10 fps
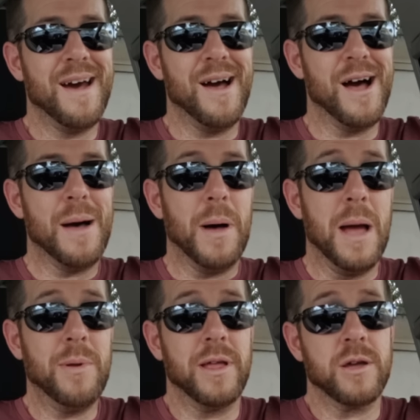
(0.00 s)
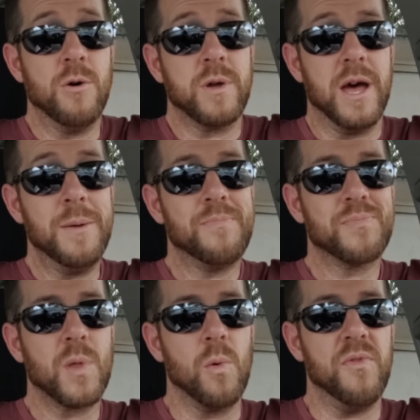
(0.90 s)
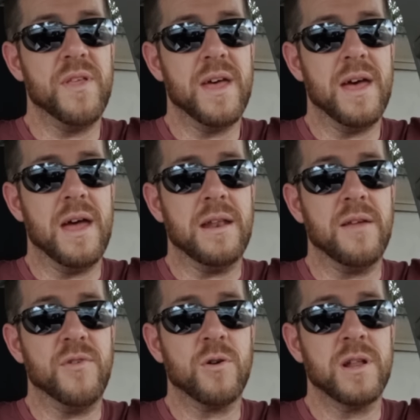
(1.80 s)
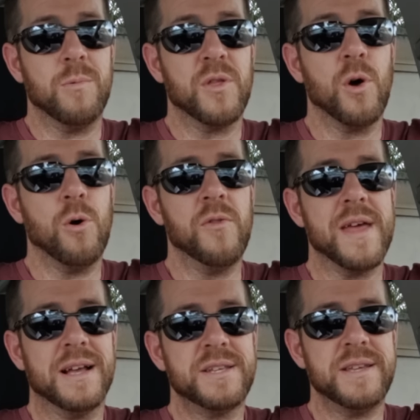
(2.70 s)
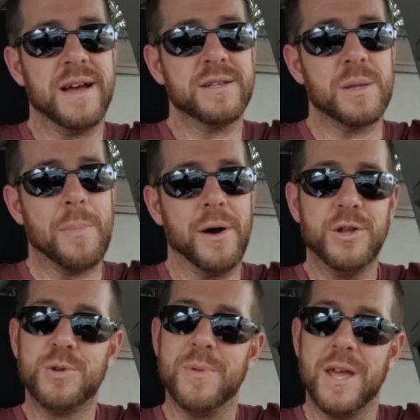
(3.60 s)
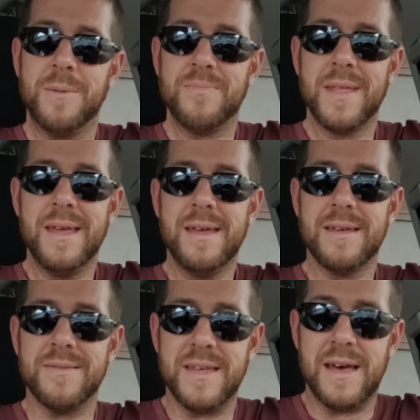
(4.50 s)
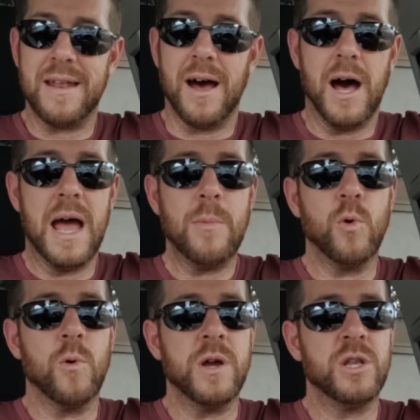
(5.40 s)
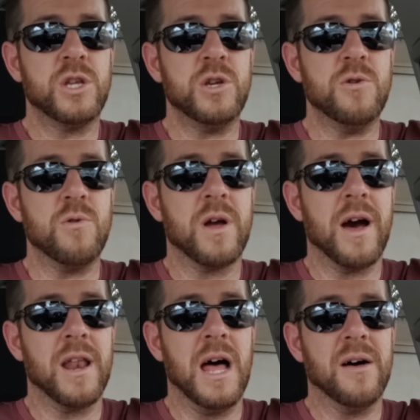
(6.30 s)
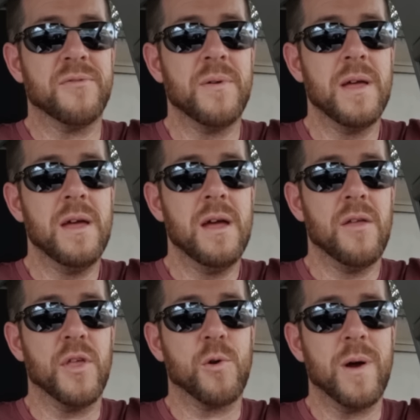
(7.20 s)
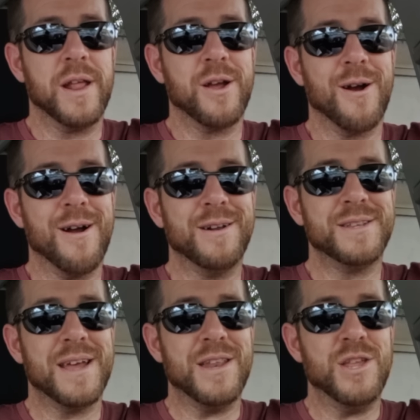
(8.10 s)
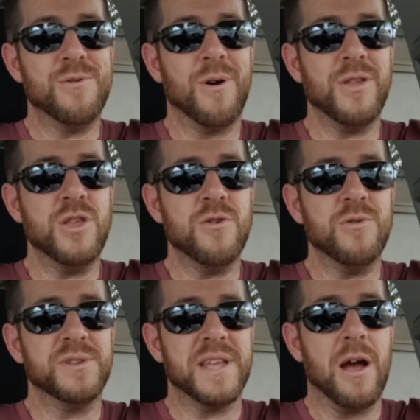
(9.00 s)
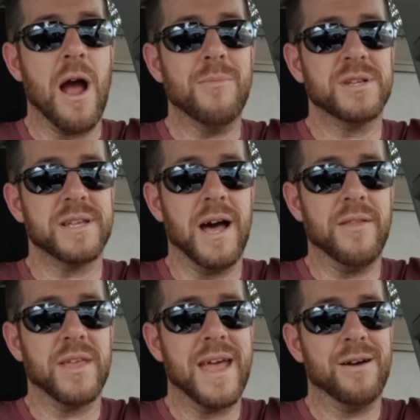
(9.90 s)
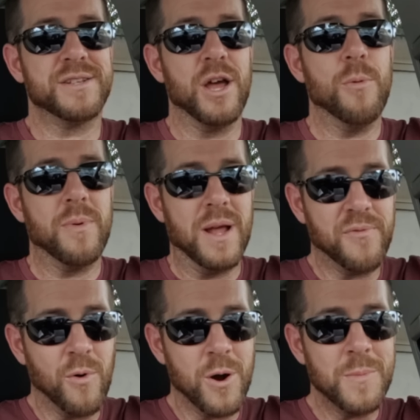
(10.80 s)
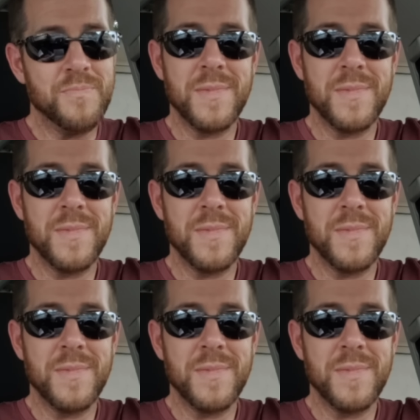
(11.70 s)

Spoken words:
I'd be like, okay, then if you're going to withhold the SCX to punish me, then I'm going to cut off the credit cards that you use that are obviously not the accounts I open up for.